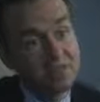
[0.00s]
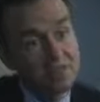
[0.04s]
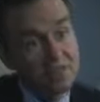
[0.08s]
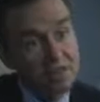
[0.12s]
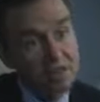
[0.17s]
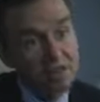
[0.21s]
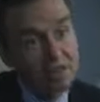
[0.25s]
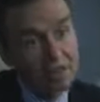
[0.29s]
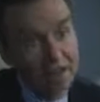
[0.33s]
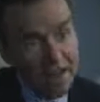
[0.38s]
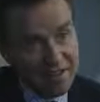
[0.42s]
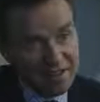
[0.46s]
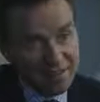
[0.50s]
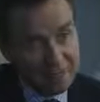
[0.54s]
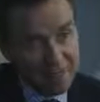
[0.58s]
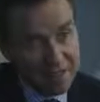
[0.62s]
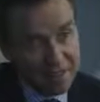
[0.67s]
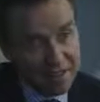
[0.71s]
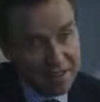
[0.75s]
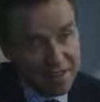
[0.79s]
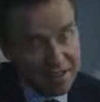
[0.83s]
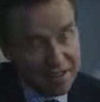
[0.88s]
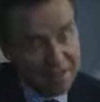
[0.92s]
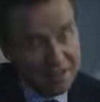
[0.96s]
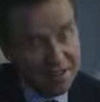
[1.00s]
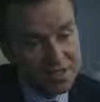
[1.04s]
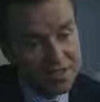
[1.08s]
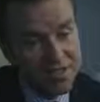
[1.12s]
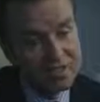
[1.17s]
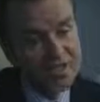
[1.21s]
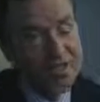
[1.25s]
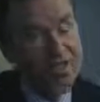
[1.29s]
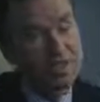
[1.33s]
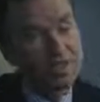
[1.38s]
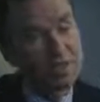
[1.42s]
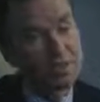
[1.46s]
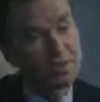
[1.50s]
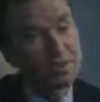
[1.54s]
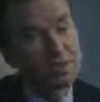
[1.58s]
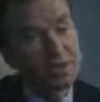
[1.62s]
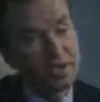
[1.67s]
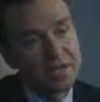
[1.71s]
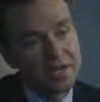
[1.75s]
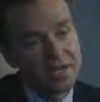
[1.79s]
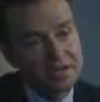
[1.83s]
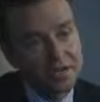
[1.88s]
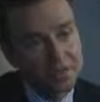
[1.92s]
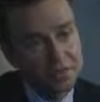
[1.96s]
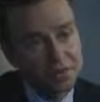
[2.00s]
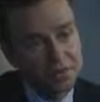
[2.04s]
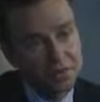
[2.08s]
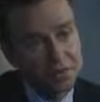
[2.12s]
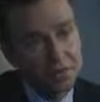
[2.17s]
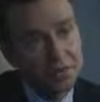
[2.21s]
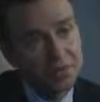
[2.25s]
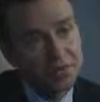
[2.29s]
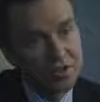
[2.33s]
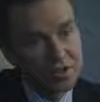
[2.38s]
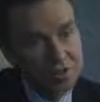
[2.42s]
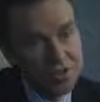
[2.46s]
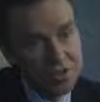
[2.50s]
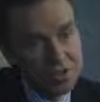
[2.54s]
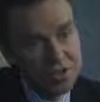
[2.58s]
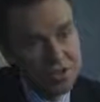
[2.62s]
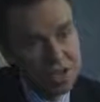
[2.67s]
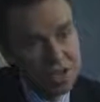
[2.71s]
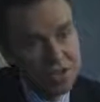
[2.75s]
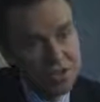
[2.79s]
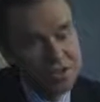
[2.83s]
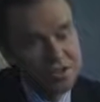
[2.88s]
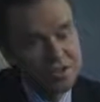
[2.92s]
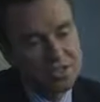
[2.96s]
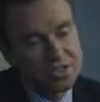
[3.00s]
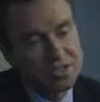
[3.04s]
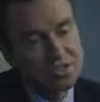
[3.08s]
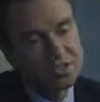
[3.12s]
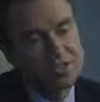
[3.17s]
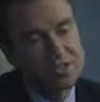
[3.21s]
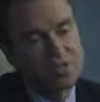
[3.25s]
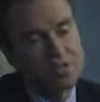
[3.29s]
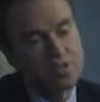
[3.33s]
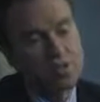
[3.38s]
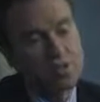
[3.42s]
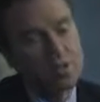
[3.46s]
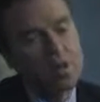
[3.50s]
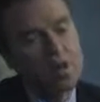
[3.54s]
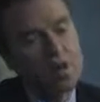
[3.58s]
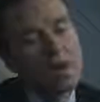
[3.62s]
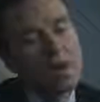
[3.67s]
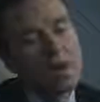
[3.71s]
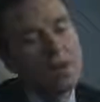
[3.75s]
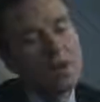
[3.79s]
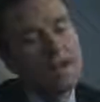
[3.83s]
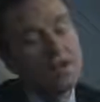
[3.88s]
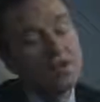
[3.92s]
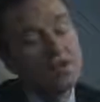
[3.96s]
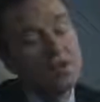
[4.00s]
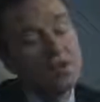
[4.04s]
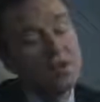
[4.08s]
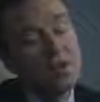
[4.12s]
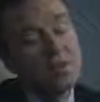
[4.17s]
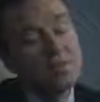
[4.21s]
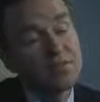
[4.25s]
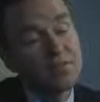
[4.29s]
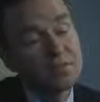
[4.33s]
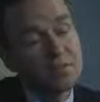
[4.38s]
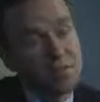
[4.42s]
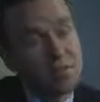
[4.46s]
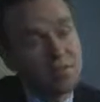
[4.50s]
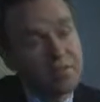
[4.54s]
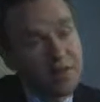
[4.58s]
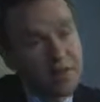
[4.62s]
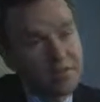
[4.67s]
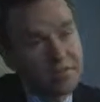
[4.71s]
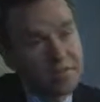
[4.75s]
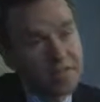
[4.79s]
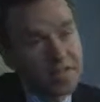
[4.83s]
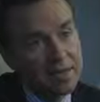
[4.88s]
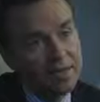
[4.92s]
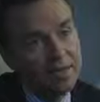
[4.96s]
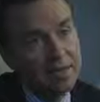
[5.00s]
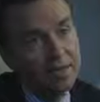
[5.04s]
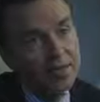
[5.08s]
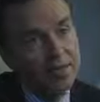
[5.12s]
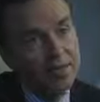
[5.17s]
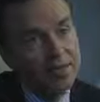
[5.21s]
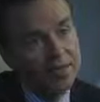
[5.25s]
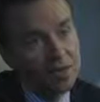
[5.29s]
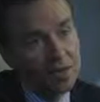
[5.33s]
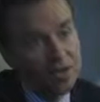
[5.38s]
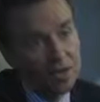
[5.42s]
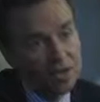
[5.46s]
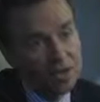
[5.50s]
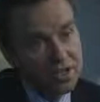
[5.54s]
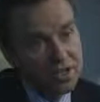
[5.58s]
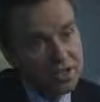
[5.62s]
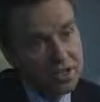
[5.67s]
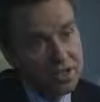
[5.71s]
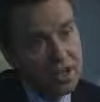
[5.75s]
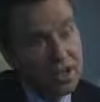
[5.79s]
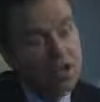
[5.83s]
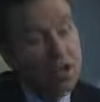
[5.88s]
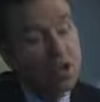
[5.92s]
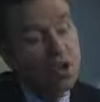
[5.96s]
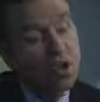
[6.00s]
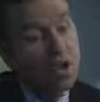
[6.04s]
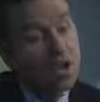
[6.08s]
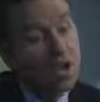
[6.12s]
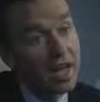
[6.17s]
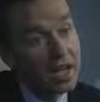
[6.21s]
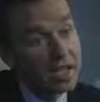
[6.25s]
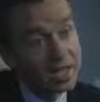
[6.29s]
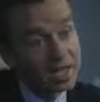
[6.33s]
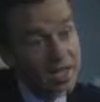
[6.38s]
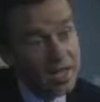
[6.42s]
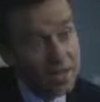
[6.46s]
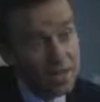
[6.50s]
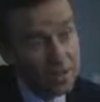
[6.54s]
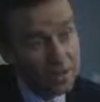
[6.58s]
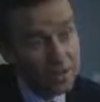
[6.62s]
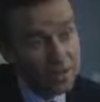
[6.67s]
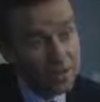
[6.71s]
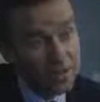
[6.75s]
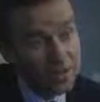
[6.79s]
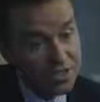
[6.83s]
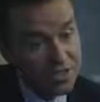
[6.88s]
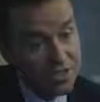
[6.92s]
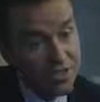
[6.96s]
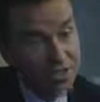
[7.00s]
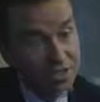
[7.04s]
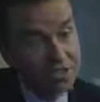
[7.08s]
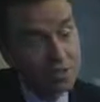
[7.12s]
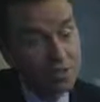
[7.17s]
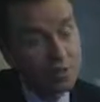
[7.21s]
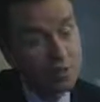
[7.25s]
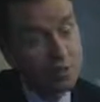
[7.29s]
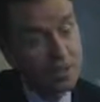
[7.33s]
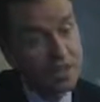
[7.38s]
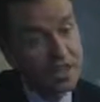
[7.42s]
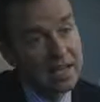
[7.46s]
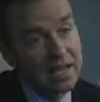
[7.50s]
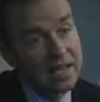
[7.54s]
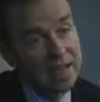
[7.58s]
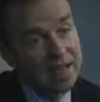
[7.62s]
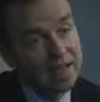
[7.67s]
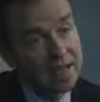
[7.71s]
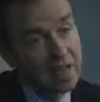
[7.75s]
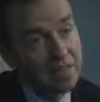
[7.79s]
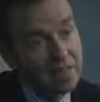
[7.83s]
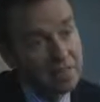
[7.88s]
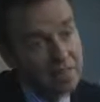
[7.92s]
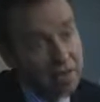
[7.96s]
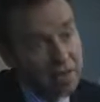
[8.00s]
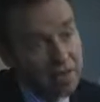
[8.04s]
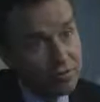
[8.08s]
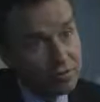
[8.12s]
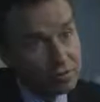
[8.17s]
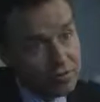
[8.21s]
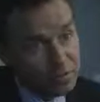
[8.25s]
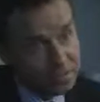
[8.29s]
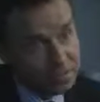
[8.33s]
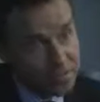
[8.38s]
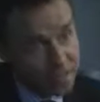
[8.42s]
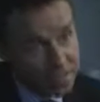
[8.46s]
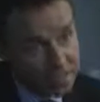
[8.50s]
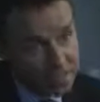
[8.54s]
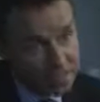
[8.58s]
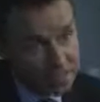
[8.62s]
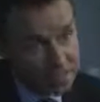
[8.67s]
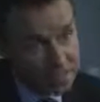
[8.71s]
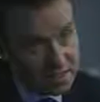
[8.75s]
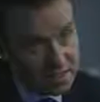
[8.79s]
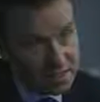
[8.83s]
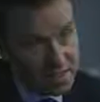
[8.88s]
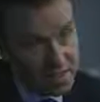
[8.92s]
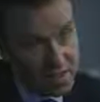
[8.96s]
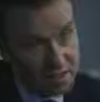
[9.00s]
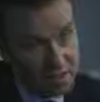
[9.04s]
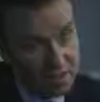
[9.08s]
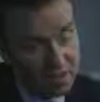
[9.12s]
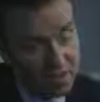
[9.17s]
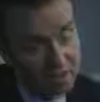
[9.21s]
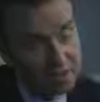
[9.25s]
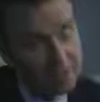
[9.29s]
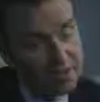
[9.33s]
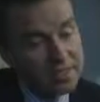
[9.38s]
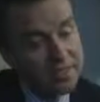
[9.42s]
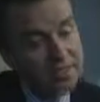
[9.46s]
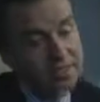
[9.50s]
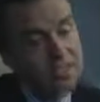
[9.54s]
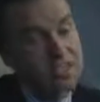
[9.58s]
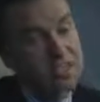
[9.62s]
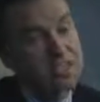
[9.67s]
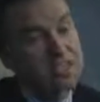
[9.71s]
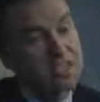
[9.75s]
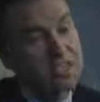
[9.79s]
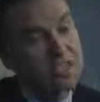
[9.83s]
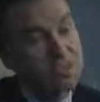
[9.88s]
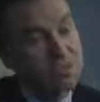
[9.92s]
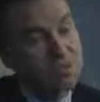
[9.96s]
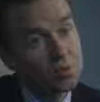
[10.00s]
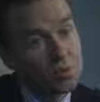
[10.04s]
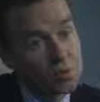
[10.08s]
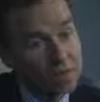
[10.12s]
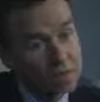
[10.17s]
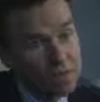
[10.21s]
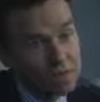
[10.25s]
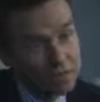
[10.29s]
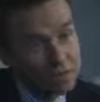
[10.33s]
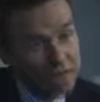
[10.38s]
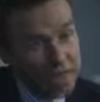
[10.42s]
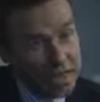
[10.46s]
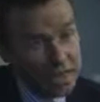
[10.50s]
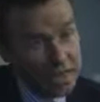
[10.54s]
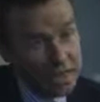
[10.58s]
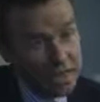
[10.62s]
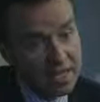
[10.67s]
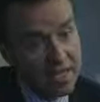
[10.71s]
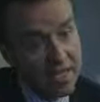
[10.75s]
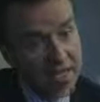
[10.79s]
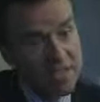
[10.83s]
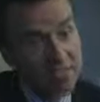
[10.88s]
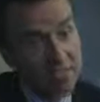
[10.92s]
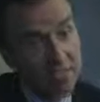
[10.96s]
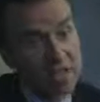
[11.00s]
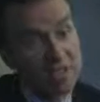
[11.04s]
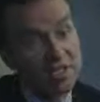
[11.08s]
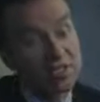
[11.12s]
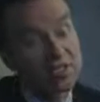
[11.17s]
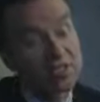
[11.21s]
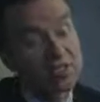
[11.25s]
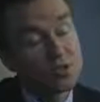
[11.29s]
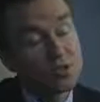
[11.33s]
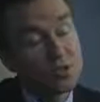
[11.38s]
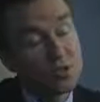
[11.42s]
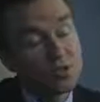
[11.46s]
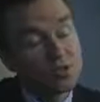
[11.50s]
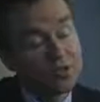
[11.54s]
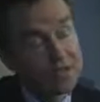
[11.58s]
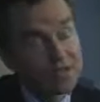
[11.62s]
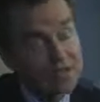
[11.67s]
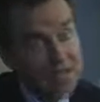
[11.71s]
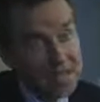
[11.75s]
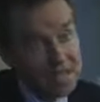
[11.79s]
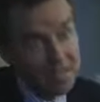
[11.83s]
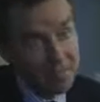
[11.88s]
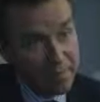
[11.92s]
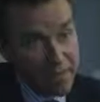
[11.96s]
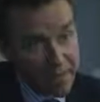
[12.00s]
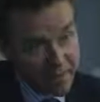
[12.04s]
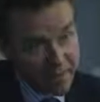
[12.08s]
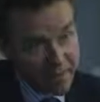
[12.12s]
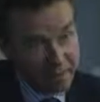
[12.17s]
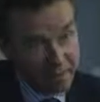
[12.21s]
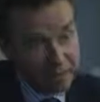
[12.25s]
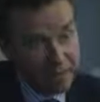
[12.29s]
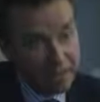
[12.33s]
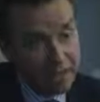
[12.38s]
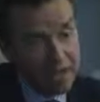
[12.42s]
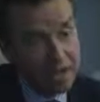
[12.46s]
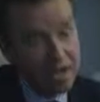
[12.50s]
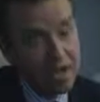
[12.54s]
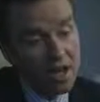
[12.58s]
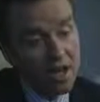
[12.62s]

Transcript: of BRAF mutations compared to other mutations. So if you give a BRAF inhibitor drug, in all likelihood, you will get a very big response in the melanoma. The disease will shrink, patients will feel better.